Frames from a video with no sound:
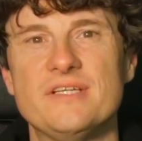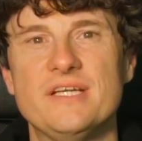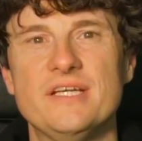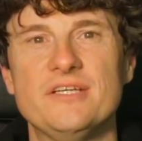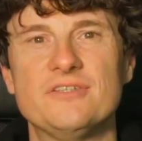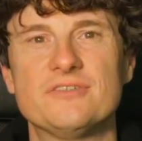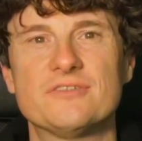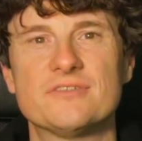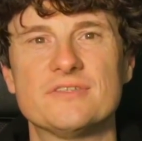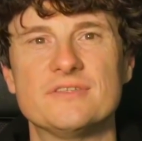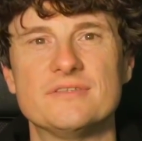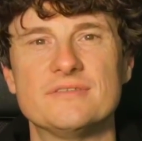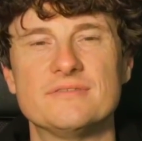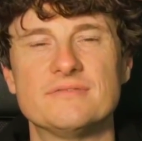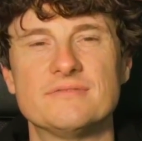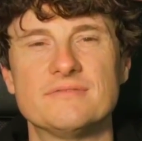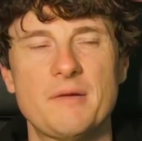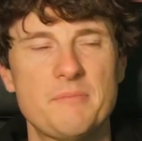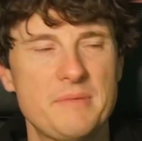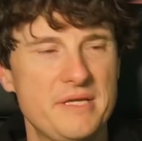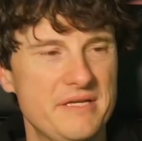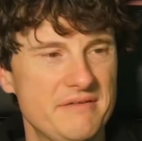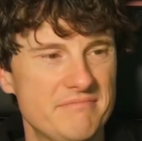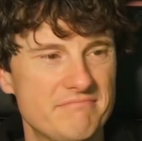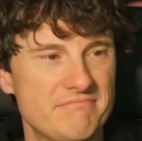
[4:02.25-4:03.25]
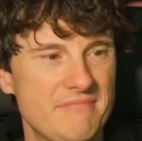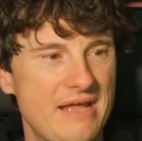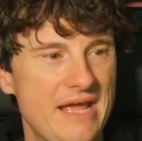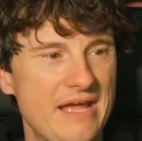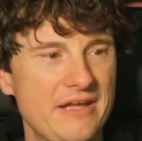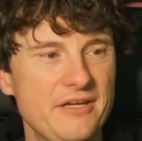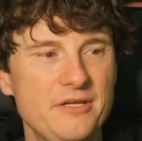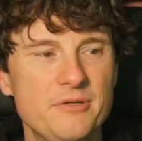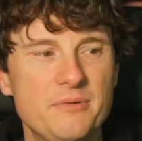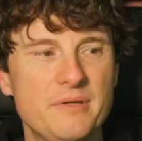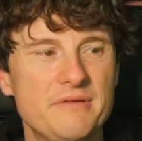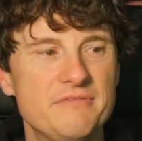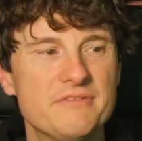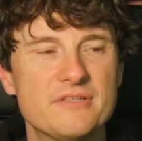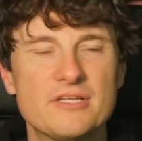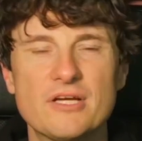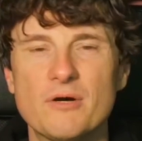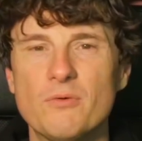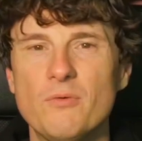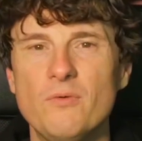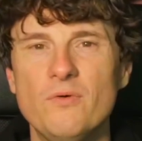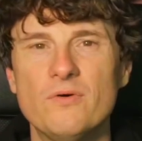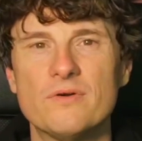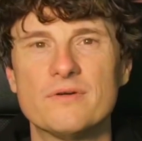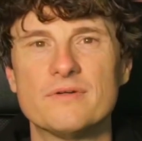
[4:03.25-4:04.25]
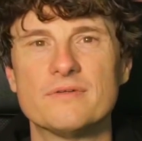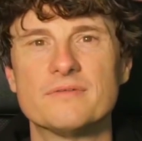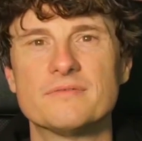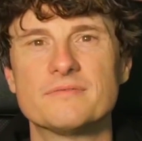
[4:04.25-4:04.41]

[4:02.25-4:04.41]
history. I mean, how do you even go on?